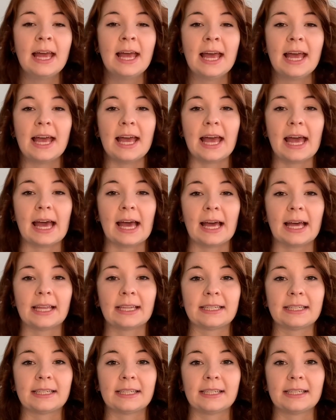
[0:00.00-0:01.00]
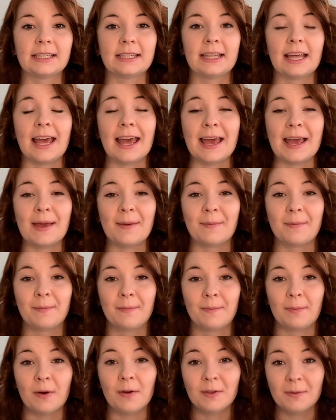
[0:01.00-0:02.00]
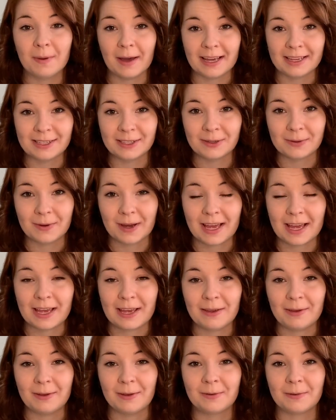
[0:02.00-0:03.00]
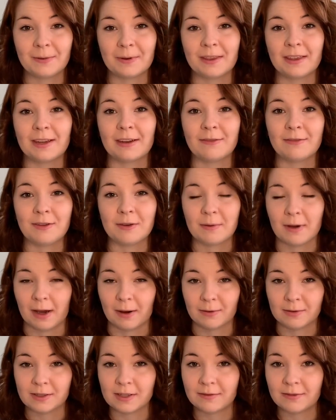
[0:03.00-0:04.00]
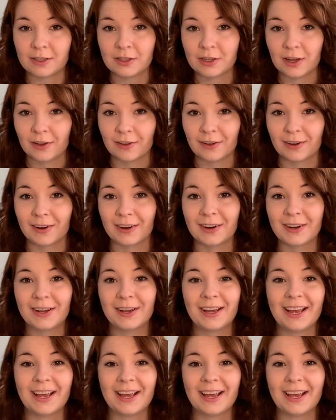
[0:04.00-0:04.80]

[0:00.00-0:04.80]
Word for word: and they both passed away within a few hours of each other